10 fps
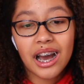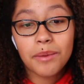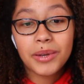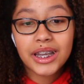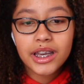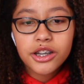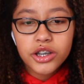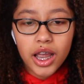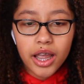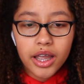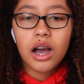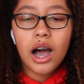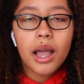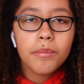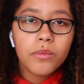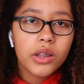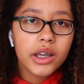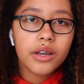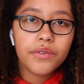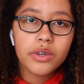Yeah, but E J, I'm really
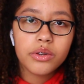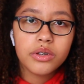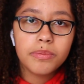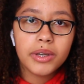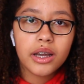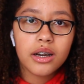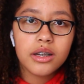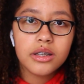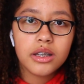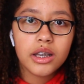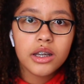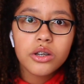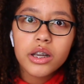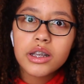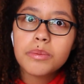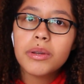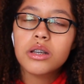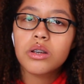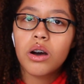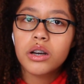confused because E J has been
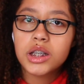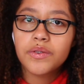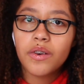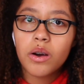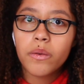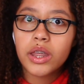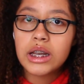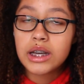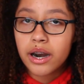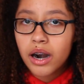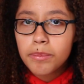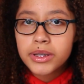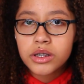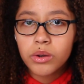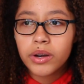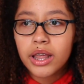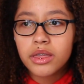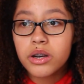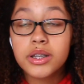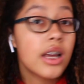on his phone the entire episode and
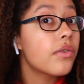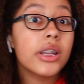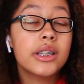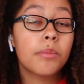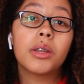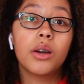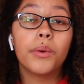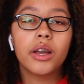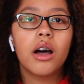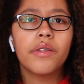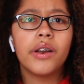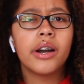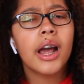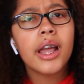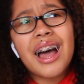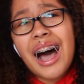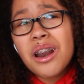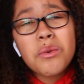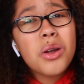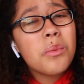there's definitely something going on there. And I, I
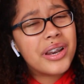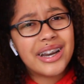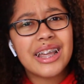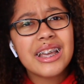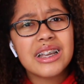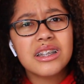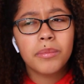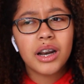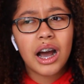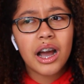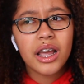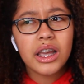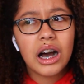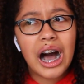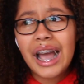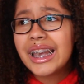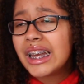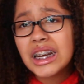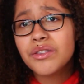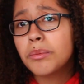don't know what it is, but I, I
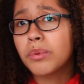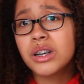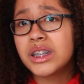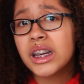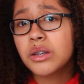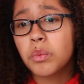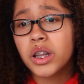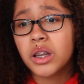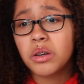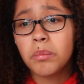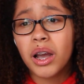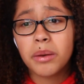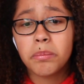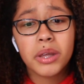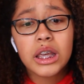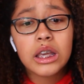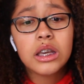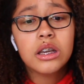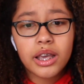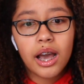can't even predict what it might be.
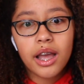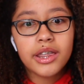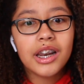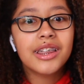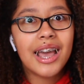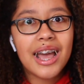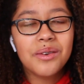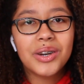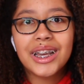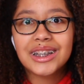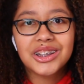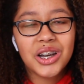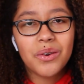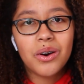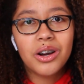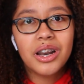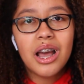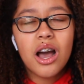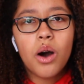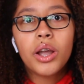Yeah, and then at the end when he gets to go on,
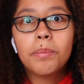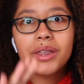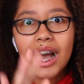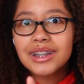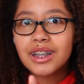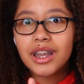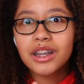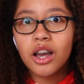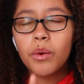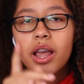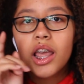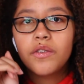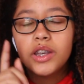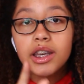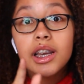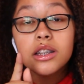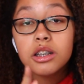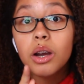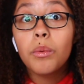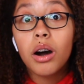okay, but that's the thing though. If he gets to
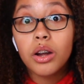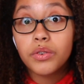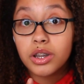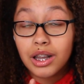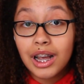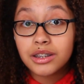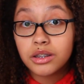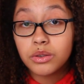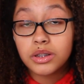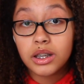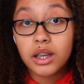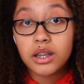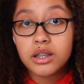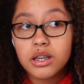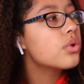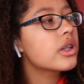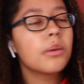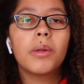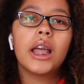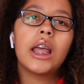go on for the last two scenes, who's gonna
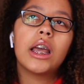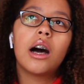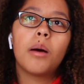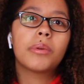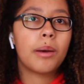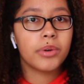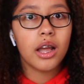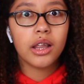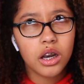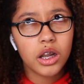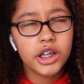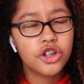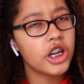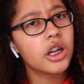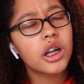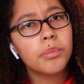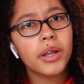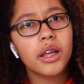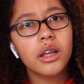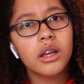play um, Gabriella? Is Gina gonna
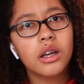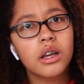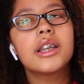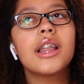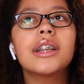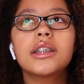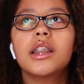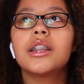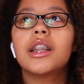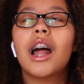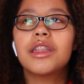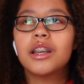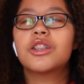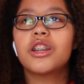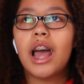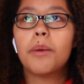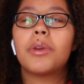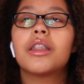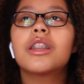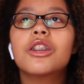play? See, that's the thing that I think is gonna happen.
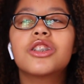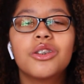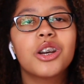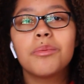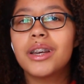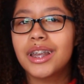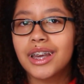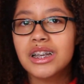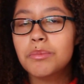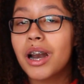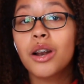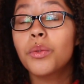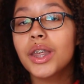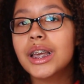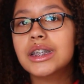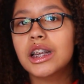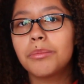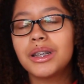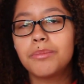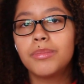I think there's still gonna be a kiss, but I don't think it's gonna
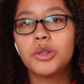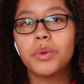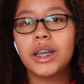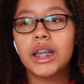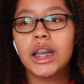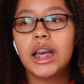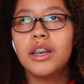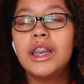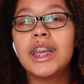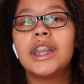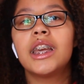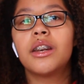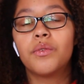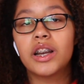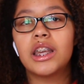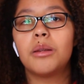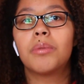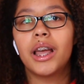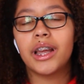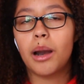be between Nini and Ricky
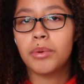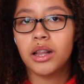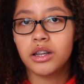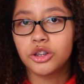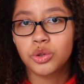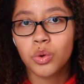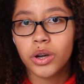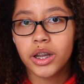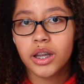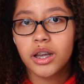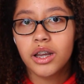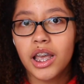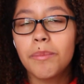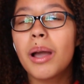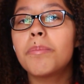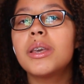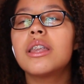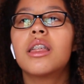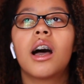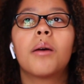playing Gabriella and Troy. It might
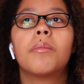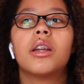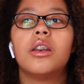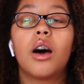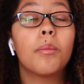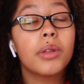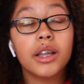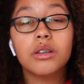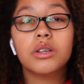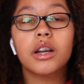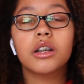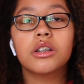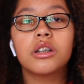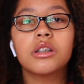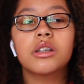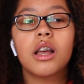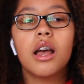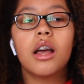be them not playing those characters,